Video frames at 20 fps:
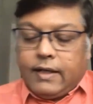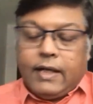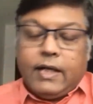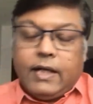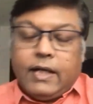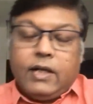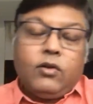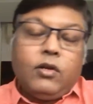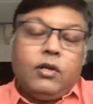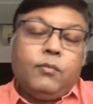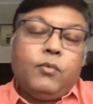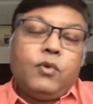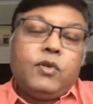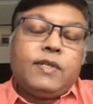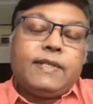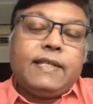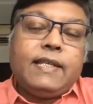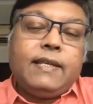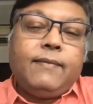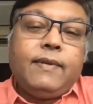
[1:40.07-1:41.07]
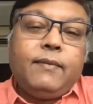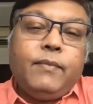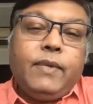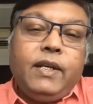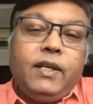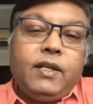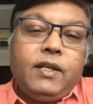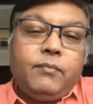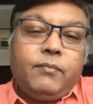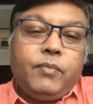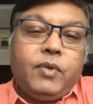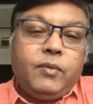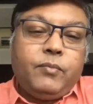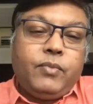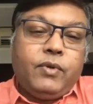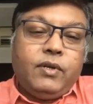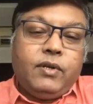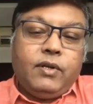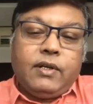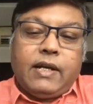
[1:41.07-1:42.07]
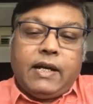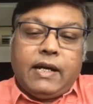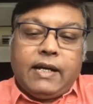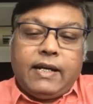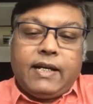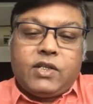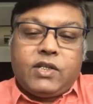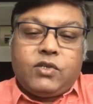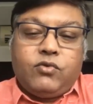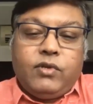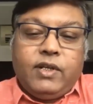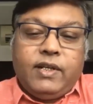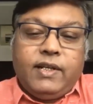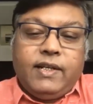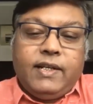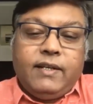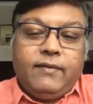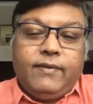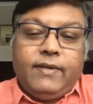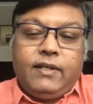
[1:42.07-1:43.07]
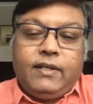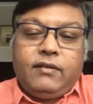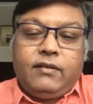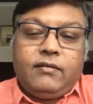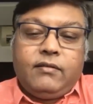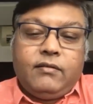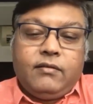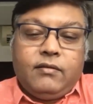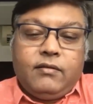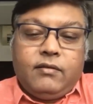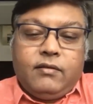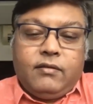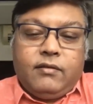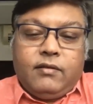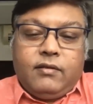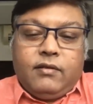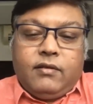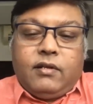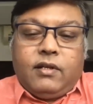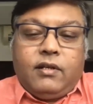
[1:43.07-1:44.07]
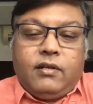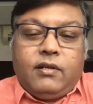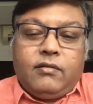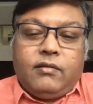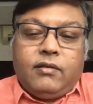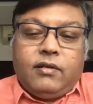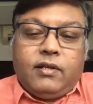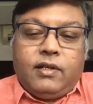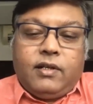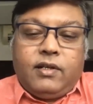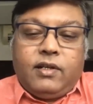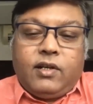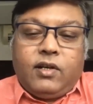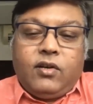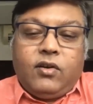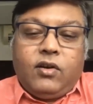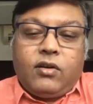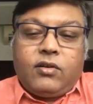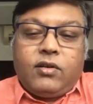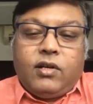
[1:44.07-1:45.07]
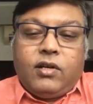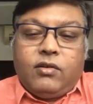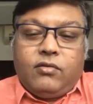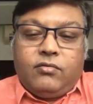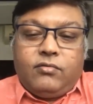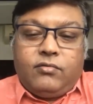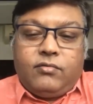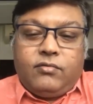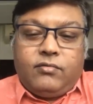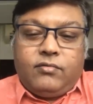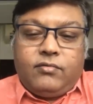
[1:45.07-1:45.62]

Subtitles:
and almost 7 billion people are actually living under lockdown.